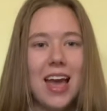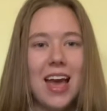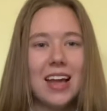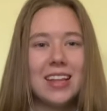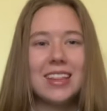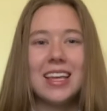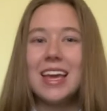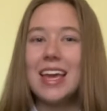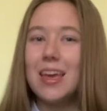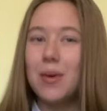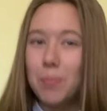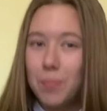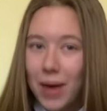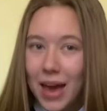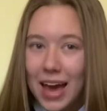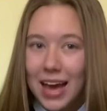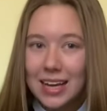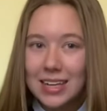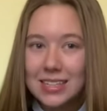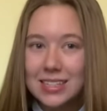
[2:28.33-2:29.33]
the
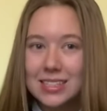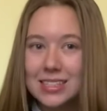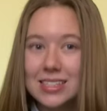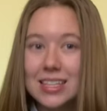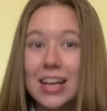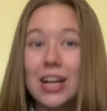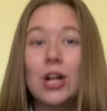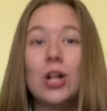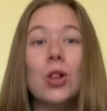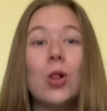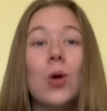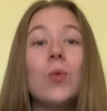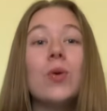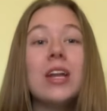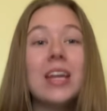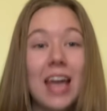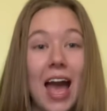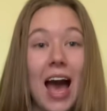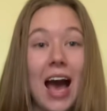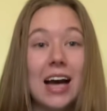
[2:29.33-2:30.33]
impacts that
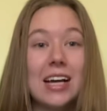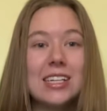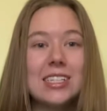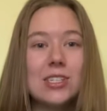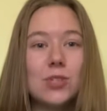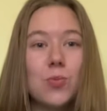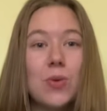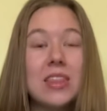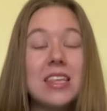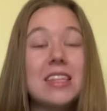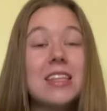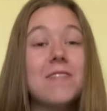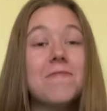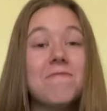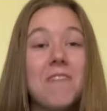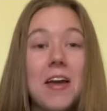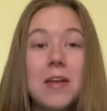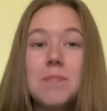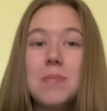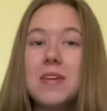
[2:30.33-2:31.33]
cloning has within the
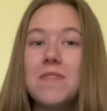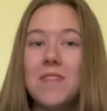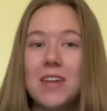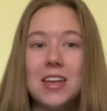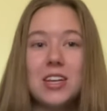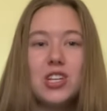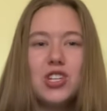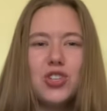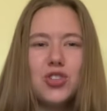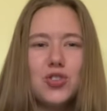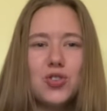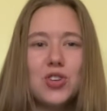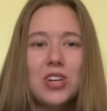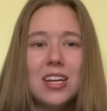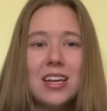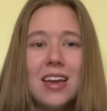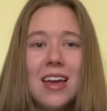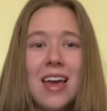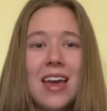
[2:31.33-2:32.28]
fed beef industry